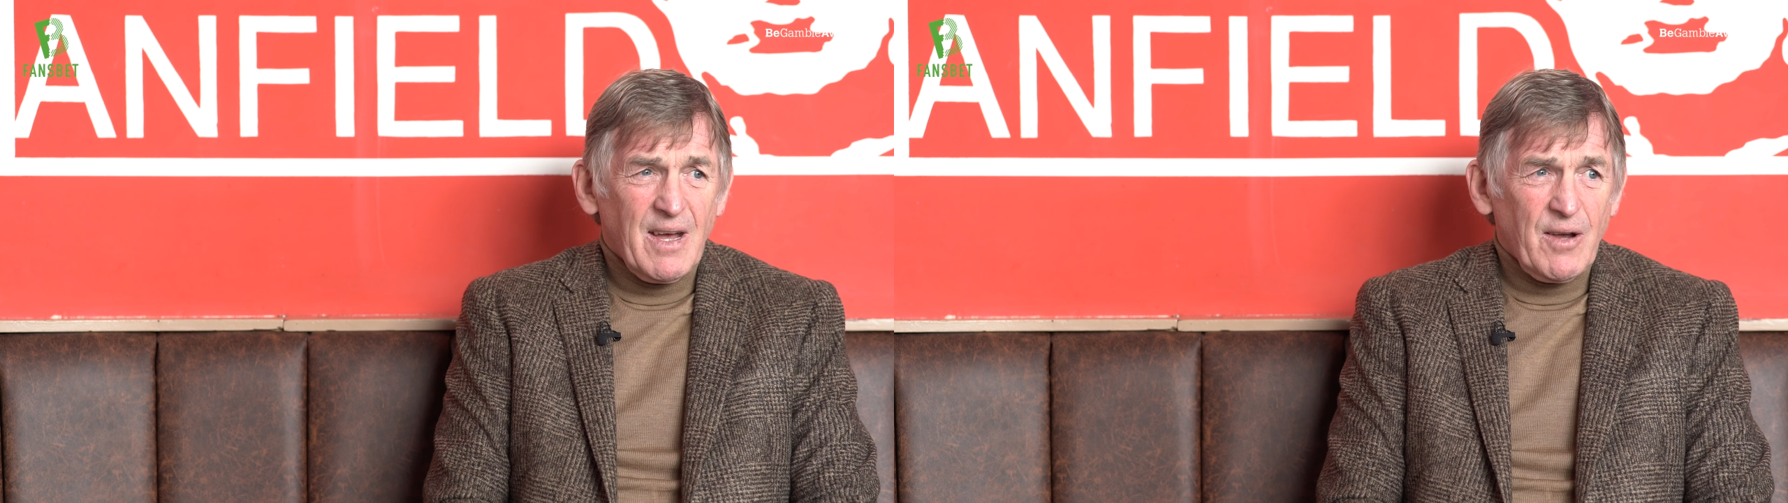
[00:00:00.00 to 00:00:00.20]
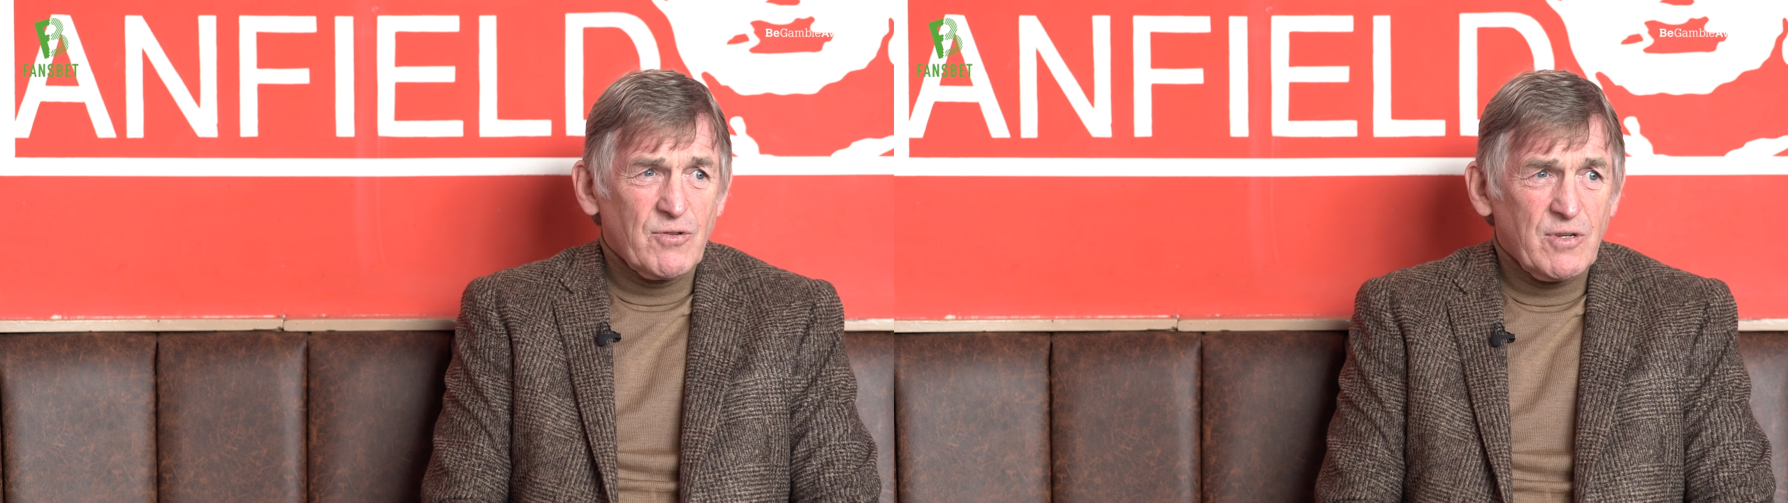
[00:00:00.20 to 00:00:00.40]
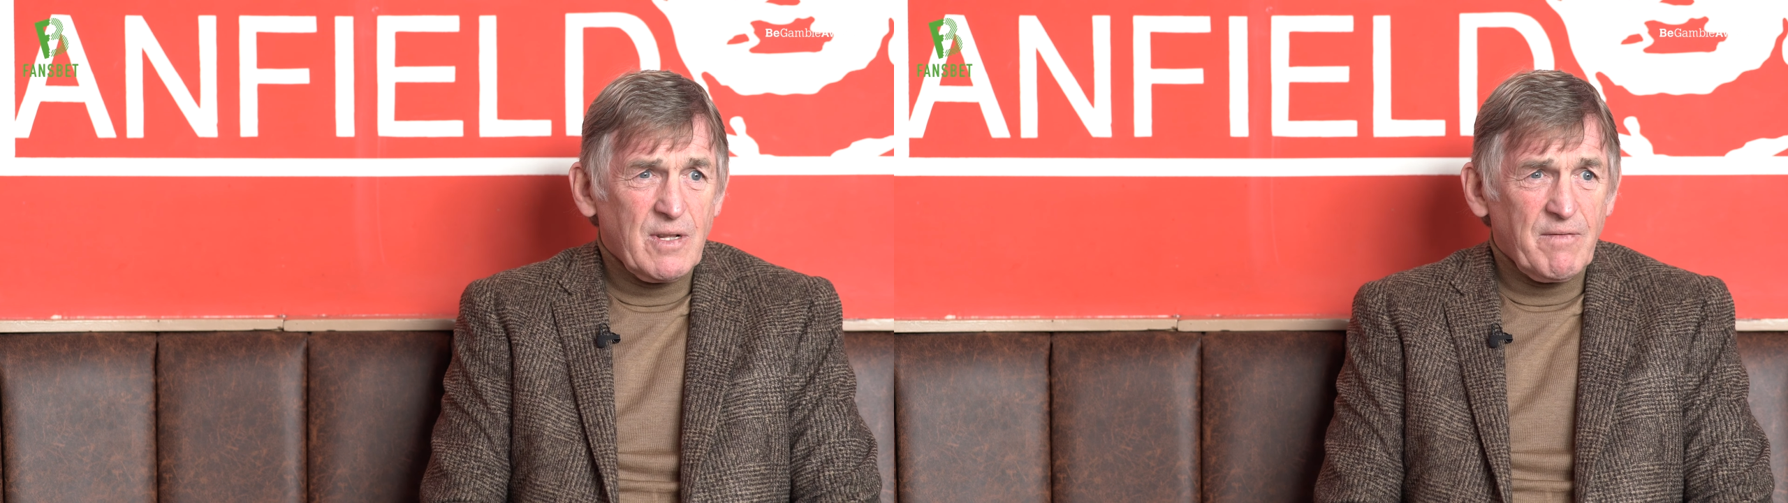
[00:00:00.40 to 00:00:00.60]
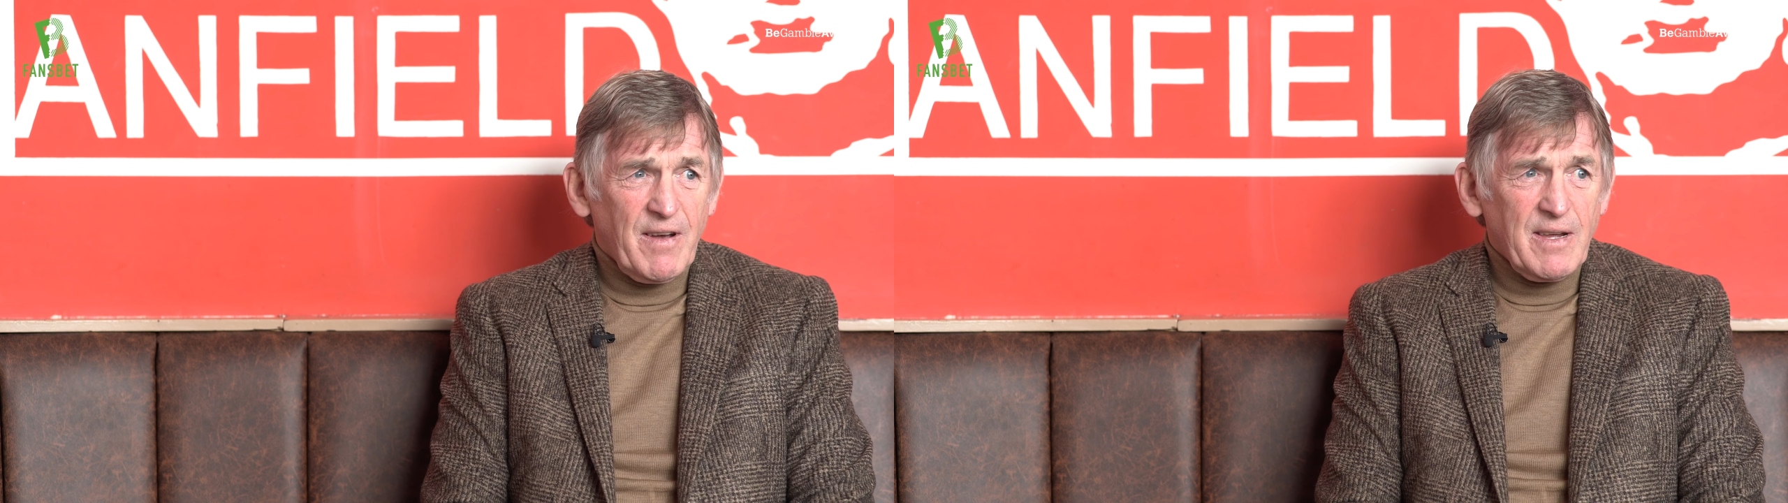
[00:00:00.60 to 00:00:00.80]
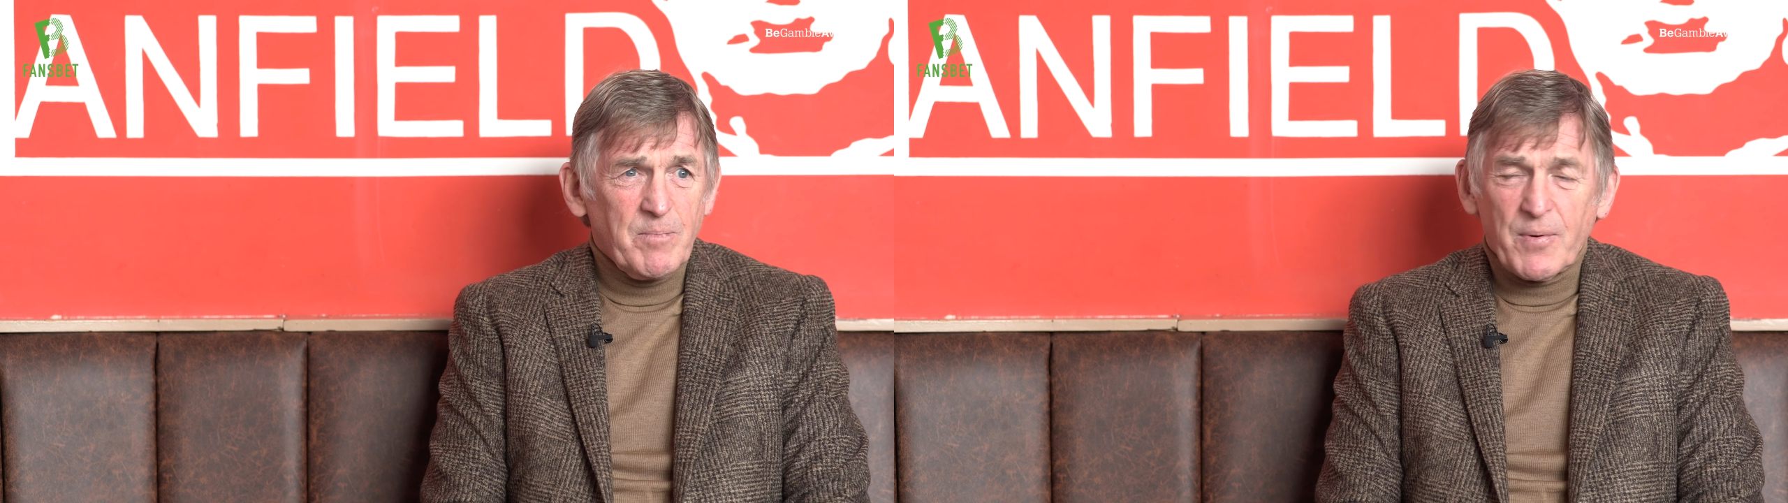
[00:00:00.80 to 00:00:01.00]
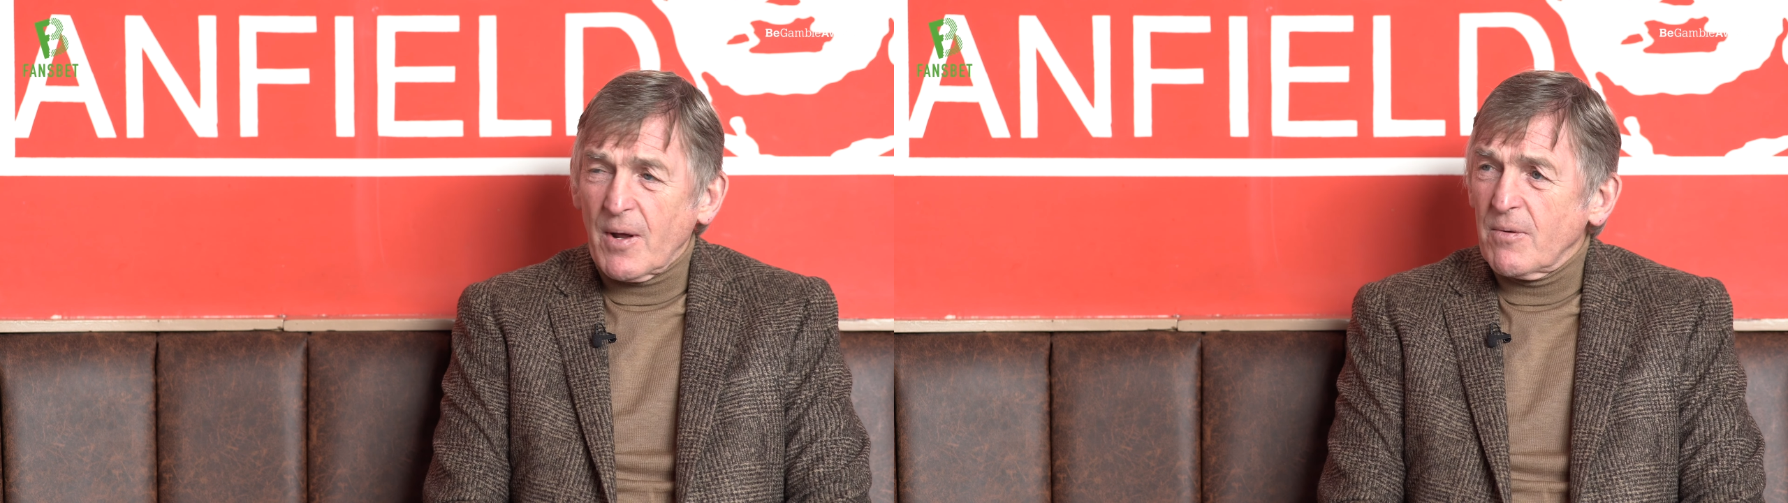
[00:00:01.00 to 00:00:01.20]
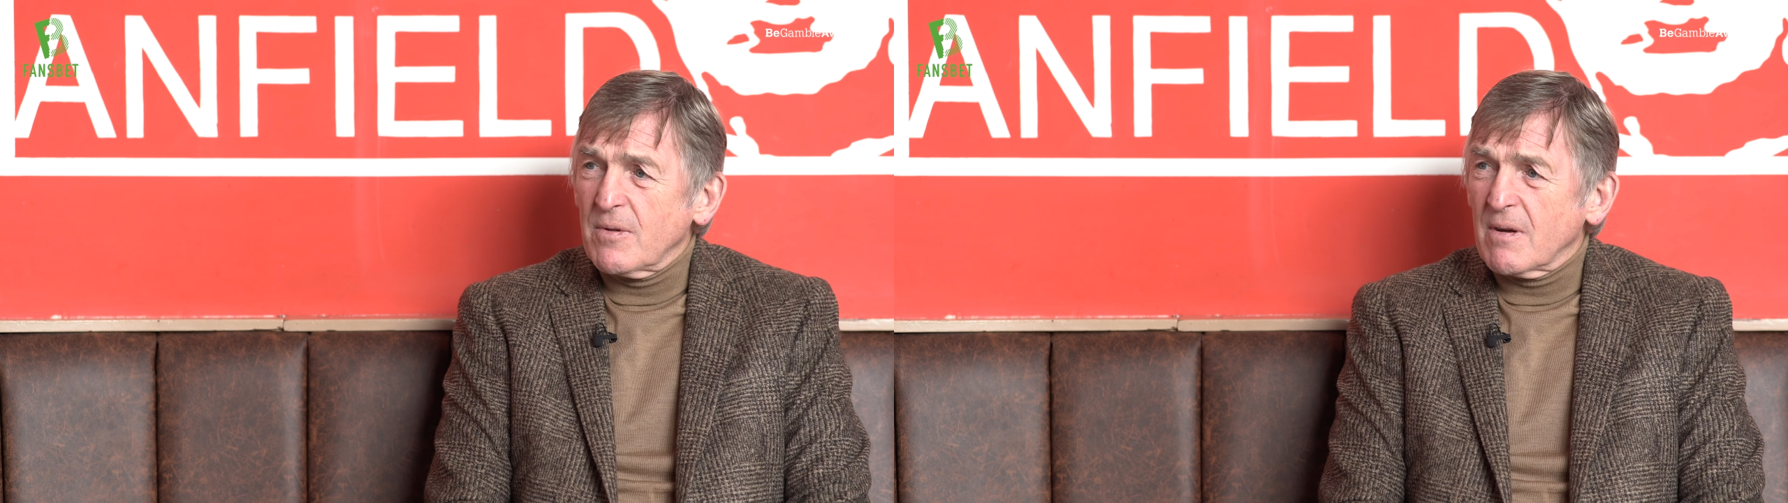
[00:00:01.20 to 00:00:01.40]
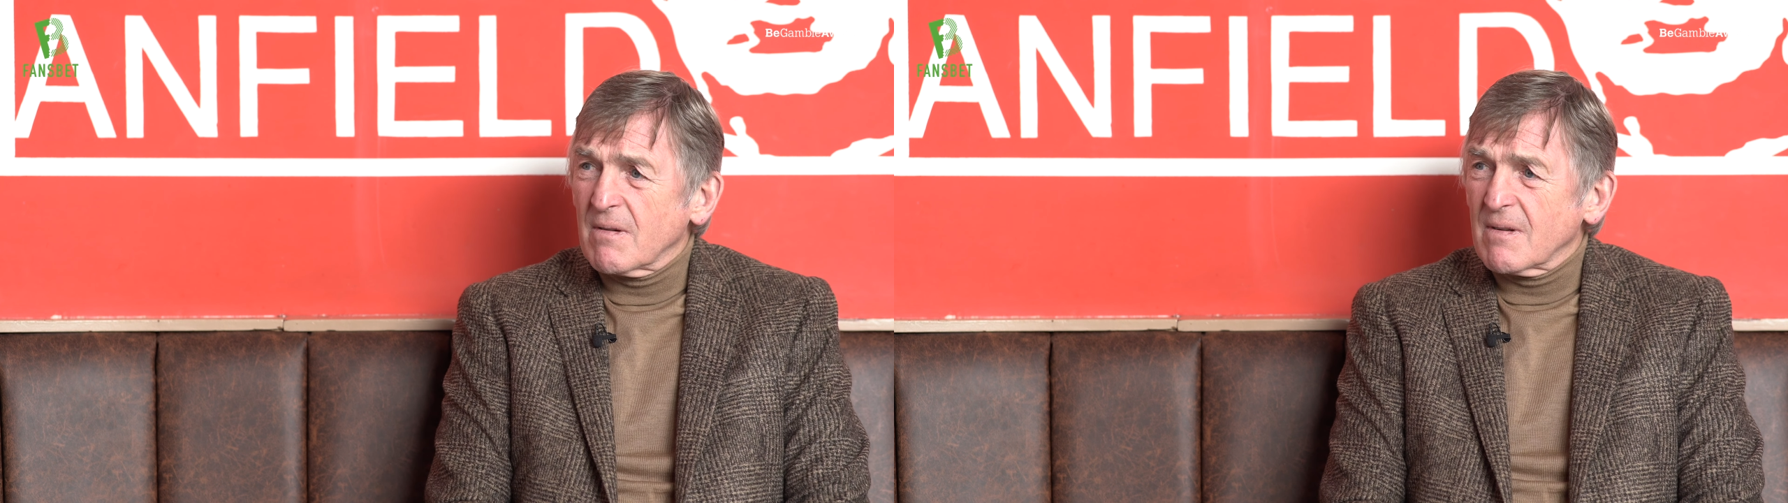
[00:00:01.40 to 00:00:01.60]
how would you define proud?